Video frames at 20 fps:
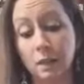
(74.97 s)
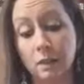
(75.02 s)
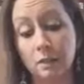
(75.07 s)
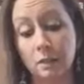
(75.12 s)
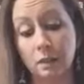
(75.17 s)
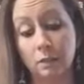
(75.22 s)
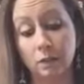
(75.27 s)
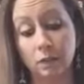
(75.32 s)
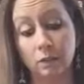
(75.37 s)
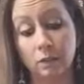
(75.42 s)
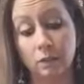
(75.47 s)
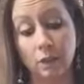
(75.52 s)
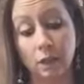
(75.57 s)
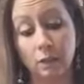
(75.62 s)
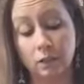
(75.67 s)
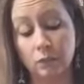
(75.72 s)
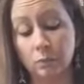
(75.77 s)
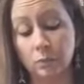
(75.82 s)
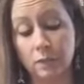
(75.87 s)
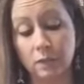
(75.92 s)
that their
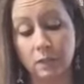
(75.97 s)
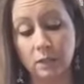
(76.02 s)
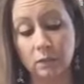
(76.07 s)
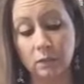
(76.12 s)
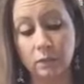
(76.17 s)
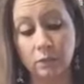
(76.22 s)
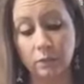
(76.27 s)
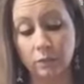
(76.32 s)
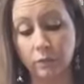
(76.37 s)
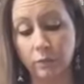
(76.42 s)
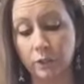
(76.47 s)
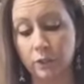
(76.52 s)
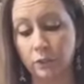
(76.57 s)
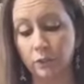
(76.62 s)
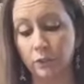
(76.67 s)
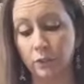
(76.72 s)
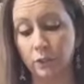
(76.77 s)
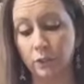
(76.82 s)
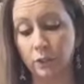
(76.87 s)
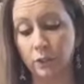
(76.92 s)
lunch was in the
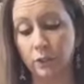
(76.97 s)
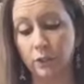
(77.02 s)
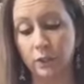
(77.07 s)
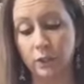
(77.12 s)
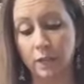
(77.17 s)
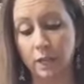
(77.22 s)
refrigerator,